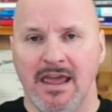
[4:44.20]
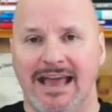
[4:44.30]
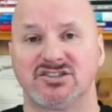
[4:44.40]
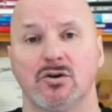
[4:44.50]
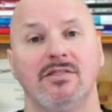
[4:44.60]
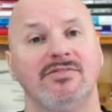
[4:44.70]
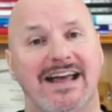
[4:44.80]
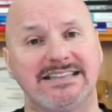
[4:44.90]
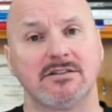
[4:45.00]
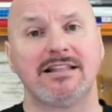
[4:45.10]
And so
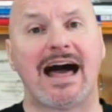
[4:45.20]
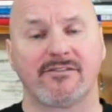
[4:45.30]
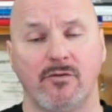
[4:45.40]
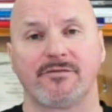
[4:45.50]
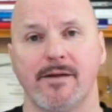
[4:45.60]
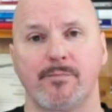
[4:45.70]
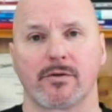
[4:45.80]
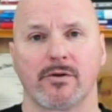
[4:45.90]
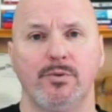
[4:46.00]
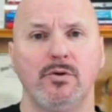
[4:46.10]
that's a lot of what Freight
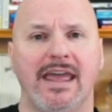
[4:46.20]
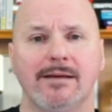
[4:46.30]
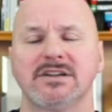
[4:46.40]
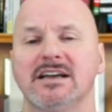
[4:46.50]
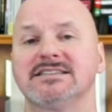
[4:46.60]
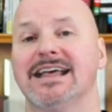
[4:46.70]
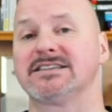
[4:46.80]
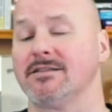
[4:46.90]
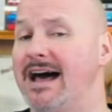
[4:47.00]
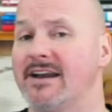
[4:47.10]
Broker Bootcamp does. That's
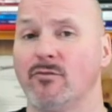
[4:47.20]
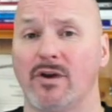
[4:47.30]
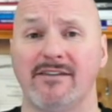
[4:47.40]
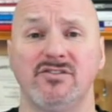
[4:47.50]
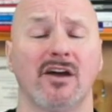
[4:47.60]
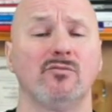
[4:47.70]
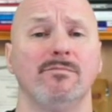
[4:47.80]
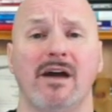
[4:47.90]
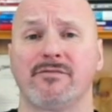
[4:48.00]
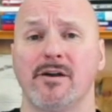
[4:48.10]
a lot of what I've done with
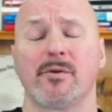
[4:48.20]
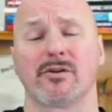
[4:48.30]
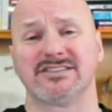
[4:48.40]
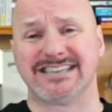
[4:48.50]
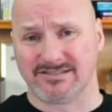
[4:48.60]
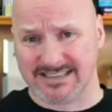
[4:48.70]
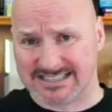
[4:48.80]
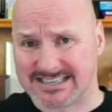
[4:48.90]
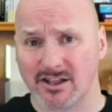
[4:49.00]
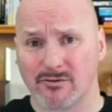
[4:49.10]
my Freight Broker Sales
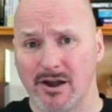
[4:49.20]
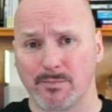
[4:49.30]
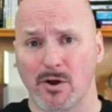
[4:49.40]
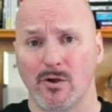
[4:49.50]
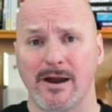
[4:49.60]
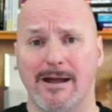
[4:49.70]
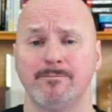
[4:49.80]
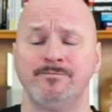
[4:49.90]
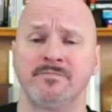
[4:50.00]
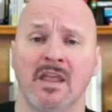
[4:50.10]
Accelerator
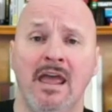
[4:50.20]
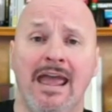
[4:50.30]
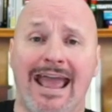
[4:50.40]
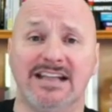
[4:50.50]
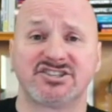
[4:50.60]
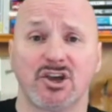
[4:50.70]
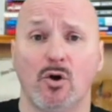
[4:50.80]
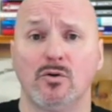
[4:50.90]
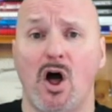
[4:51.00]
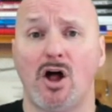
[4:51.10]
program. And
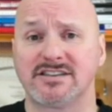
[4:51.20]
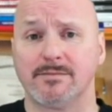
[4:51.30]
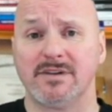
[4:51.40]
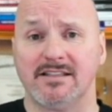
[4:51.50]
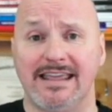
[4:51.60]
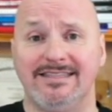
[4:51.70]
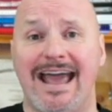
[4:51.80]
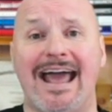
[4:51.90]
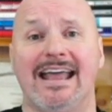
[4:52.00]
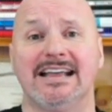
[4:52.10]
so ultimately,
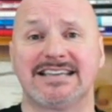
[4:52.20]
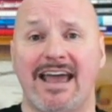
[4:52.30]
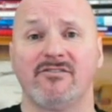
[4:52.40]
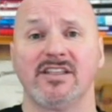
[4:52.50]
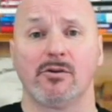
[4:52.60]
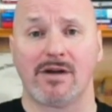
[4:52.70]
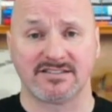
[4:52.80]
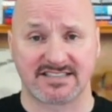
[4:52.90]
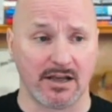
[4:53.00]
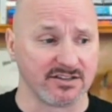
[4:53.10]
that is heavily around
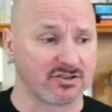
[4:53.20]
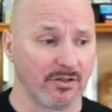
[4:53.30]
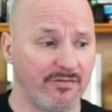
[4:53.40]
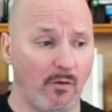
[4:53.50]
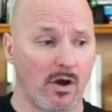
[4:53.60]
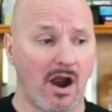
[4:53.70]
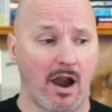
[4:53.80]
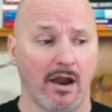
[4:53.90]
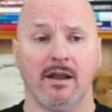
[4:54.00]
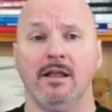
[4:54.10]
skills. So the four are